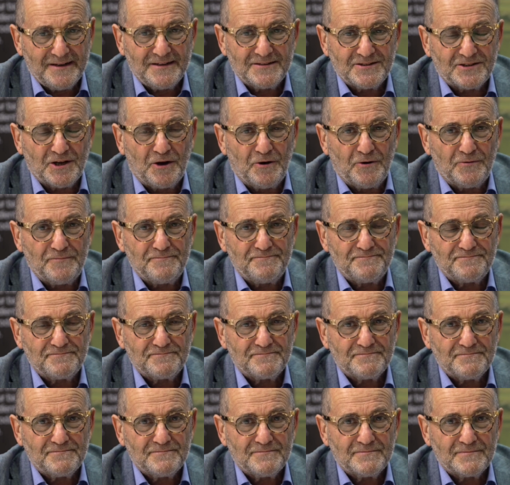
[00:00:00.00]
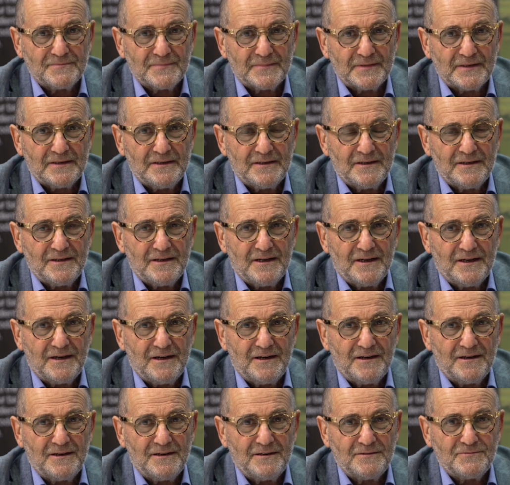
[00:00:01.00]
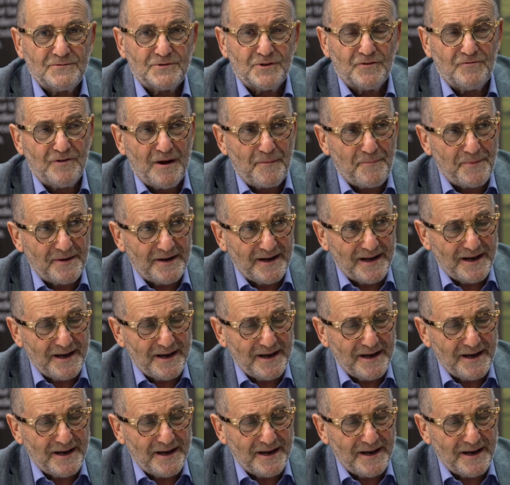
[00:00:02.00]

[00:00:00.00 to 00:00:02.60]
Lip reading: So, to wrap it